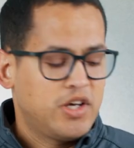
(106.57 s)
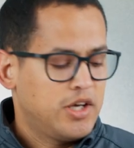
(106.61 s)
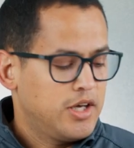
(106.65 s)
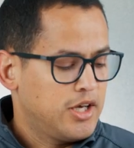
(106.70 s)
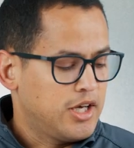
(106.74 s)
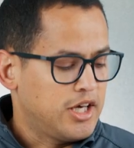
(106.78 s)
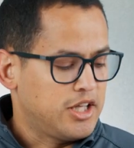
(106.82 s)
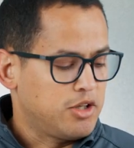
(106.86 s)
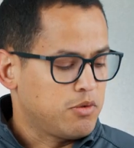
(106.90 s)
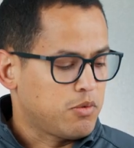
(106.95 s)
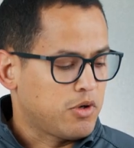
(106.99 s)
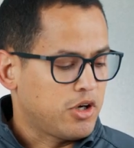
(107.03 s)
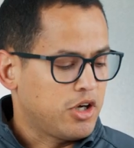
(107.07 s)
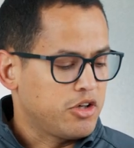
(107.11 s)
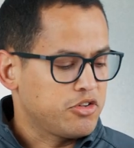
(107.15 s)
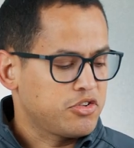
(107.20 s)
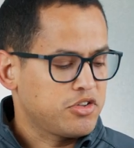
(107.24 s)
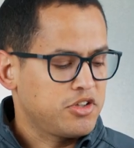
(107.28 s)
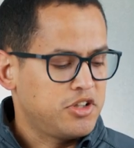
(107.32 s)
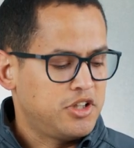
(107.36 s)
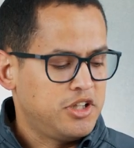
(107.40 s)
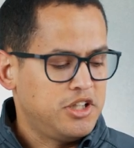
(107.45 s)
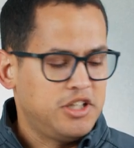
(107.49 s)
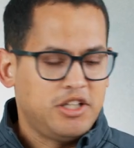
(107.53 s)
And we're also
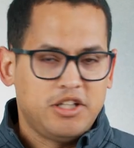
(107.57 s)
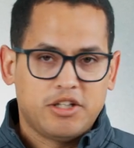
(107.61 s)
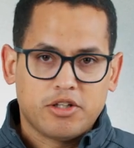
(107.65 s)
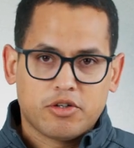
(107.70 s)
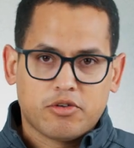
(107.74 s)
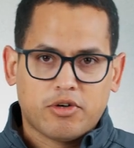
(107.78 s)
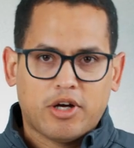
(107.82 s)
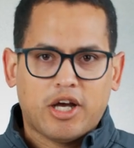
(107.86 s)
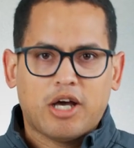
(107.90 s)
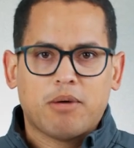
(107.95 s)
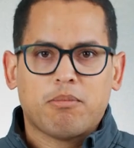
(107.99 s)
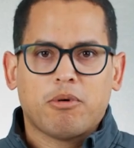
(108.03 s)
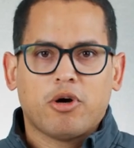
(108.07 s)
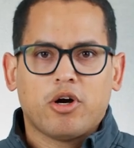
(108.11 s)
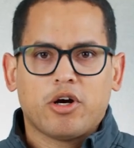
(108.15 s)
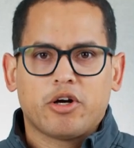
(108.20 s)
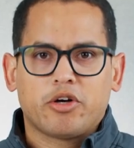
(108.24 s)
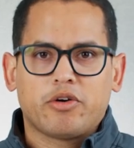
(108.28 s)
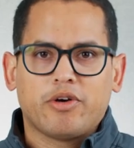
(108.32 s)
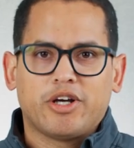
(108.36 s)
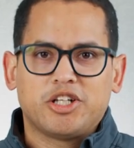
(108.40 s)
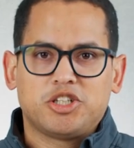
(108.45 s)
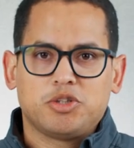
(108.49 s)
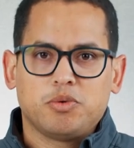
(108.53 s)
going to need to grab our
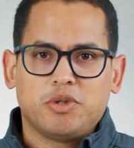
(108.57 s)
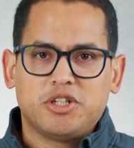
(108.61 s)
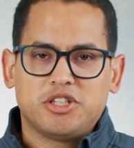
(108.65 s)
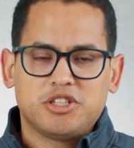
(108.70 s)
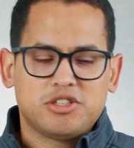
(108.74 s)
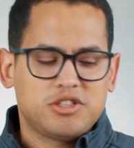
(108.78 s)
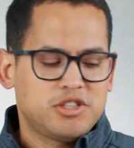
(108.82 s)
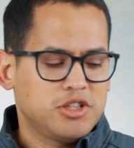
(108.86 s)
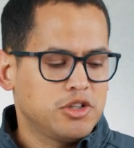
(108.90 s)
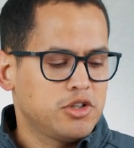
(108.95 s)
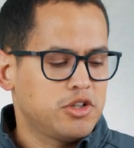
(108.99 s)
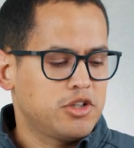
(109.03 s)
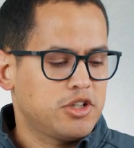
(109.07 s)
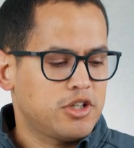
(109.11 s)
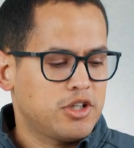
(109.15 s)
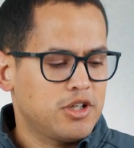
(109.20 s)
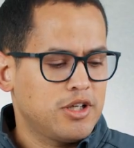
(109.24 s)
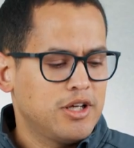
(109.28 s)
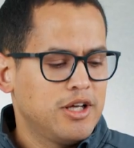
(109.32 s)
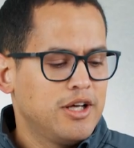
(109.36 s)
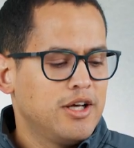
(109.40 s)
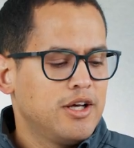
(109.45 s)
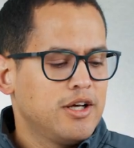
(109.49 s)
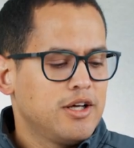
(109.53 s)
graduated cylinder.
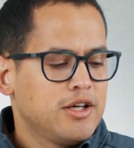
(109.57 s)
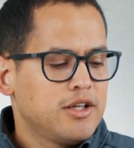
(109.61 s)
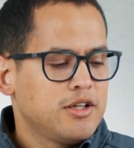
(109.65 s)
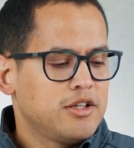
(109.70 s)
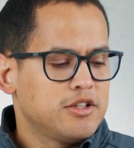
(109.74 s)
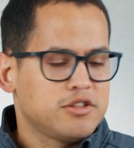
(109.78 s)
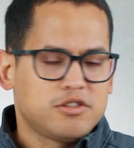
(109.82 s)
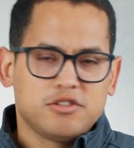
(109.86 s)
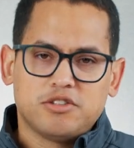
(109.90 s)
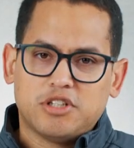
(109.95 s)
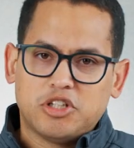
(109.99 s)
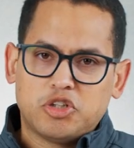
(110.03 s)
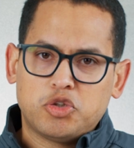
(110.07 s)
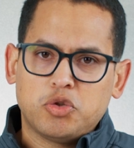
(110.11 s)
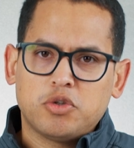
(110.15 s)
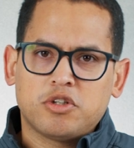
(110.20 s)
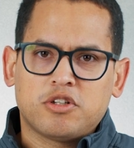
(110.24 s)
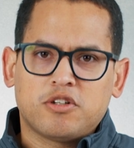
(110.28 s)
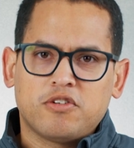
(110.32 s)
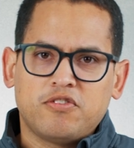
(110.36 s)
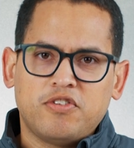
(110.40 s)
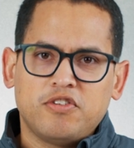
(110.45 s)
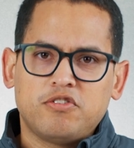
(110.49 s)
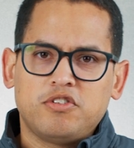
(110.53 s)
This is a
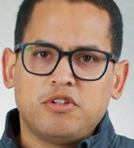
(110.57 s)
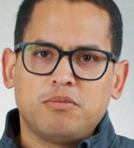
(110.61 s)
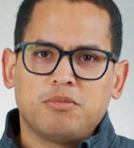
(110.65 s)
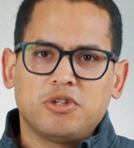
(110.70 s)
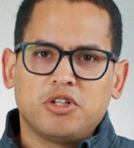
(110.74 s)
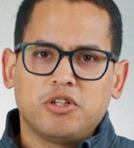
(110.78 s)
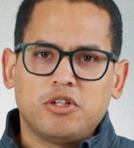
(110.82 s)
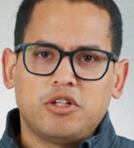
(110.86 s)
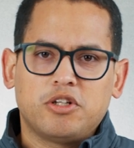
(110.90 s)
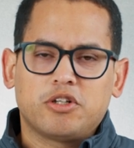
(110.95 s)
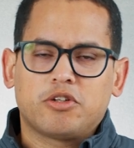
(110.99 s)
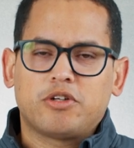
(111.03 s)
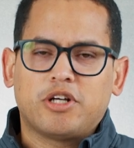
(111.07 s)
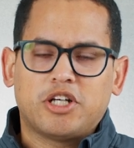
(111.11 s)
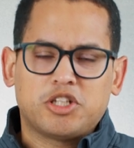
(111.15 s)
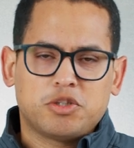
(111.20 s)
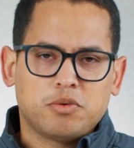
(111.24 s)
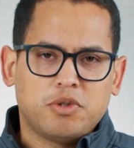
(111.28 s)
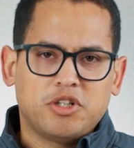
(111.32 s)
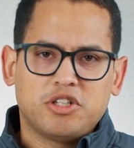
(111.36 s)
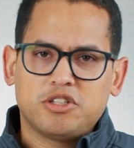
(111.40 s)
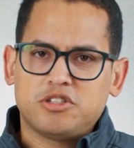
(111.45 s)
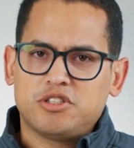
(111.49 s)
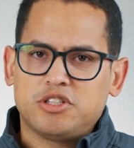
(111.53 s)
250 milliliter
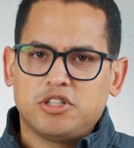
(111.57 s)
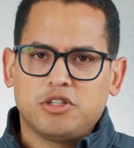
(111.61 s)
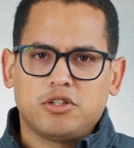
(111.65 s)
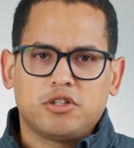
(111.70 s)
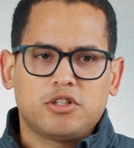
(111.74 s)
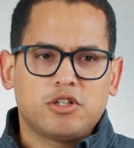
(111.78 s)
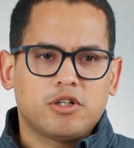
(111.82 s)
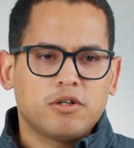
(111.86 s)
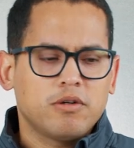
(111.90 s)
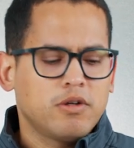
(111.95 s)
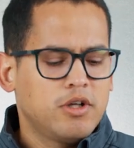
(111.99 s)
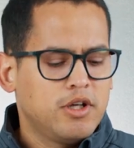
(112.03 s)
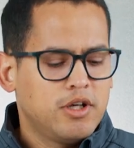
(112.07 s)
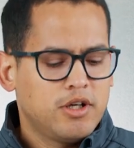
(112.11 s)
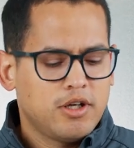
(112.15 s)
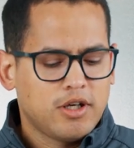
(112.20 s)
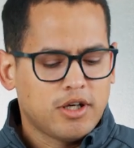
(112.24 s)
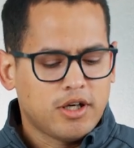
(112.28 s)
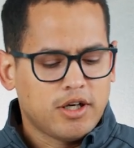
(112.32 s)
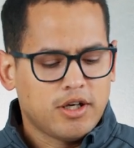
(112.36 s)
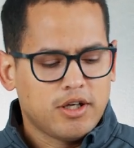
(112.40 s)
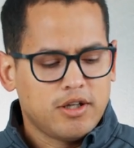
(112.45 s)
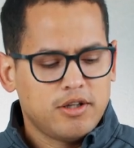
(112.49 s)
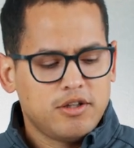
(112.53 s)
graduated cylinder.
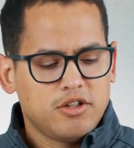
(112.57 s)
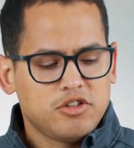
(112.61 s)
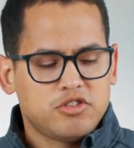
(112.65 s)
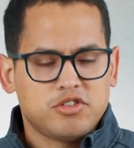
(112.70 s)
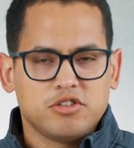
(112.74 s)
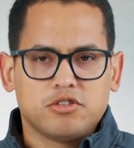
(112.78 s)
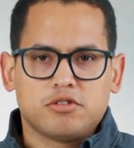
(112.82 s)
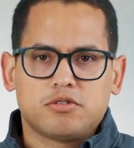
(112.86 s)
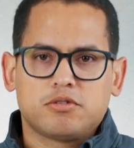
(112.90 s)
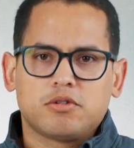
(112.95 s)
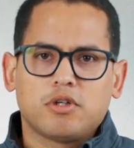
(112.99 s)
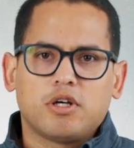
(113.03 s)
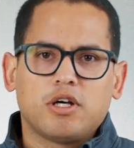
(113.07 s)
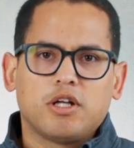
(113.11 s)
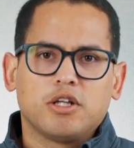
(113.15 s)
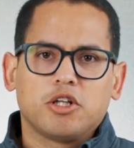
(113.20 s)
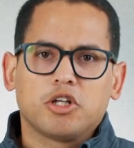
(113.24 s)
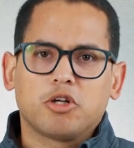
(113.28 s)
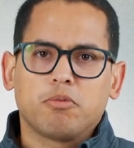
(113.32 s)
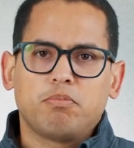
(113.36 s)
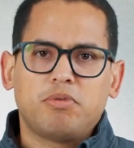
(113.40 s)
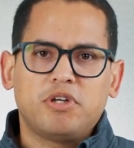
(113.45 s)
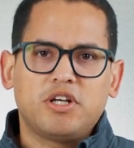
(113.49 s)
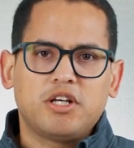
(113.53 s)
This is a
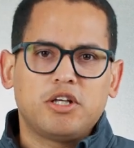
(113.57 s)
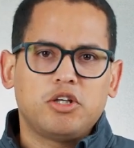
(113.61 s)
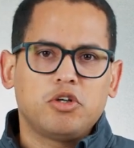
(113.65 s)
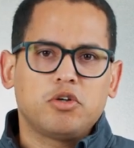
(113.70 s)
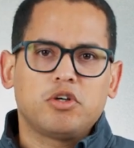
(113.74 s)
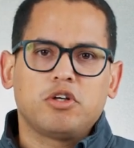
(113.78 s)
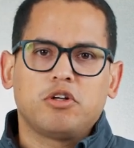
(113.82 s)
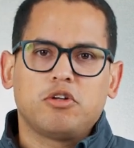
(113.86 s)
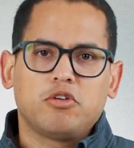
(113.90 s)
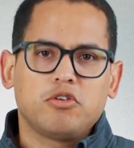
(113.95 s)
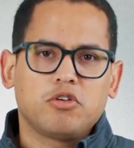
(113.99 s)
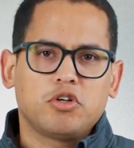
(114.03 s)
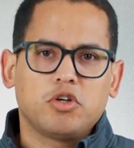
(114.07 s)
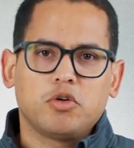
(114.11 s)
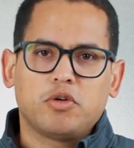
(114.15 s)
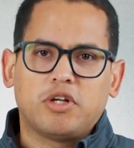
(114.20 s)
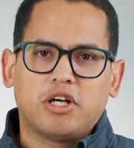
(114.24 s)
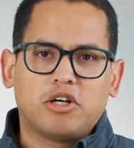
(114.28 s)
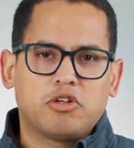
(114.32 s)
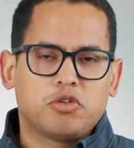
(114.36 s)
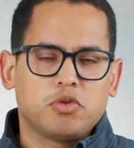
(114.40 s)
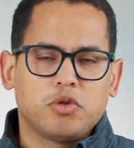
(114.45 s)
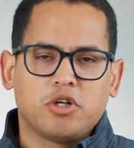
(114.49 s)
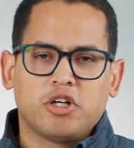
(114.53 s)
little big. You could go
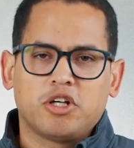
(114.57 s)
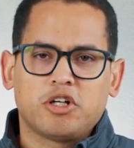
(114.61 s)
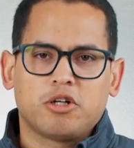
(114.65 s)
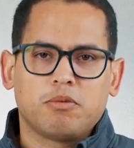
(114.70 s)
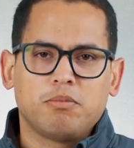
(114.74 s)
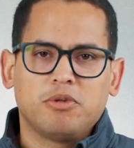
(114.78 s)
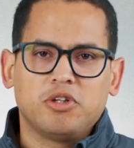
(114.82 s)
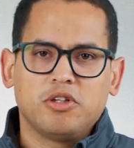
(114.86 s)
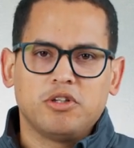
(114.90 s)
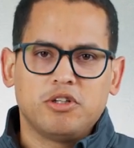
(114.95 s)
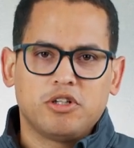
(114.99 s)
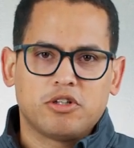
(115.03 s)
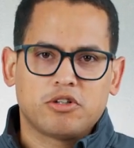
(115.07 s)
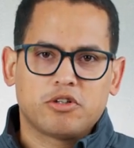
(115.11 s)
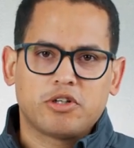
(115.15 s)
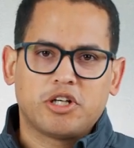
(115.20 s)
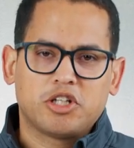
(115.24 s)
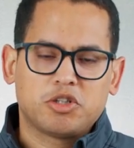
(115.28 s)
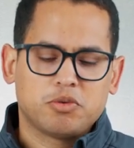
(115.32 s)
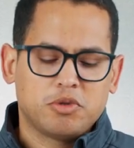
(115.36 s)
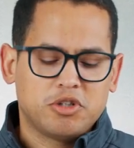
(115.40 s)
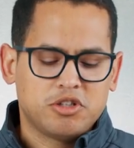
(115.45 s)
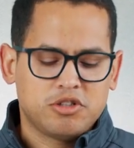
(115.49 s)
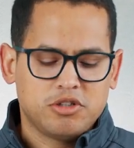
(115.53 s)
down to a 100 milliliter
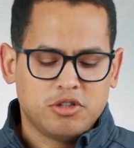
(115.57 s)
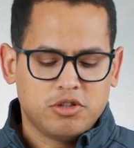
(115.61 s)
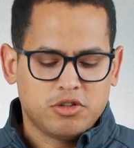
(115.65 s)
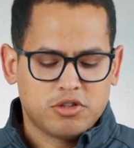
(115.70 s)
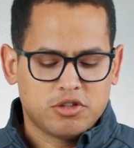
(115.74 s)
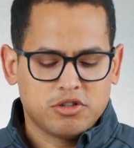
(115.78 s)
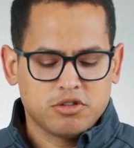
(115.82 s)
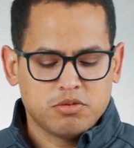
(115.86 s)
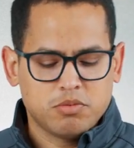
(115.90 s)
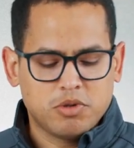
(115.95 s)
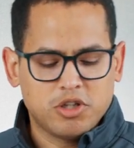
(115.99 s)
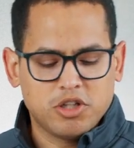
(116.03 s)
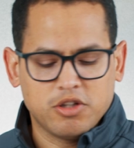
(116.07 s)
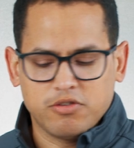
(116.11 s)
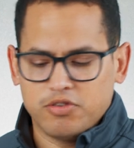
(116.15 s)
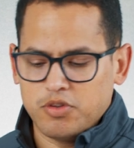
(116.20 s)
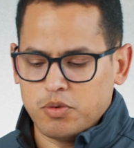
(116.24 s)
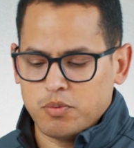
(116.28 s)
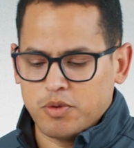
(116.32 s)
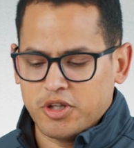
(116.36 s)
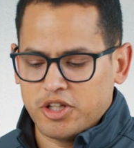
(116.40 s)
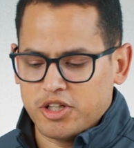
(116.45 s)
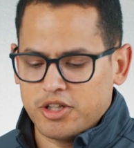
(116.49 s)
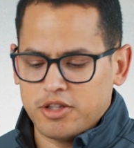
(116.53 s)
graduated cylinder as well if you
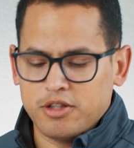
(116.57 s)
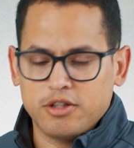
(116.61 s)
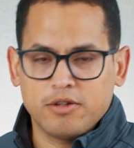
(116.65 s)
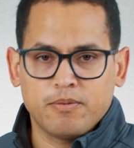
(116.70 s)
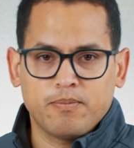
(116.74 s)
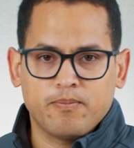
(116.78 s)
wanted.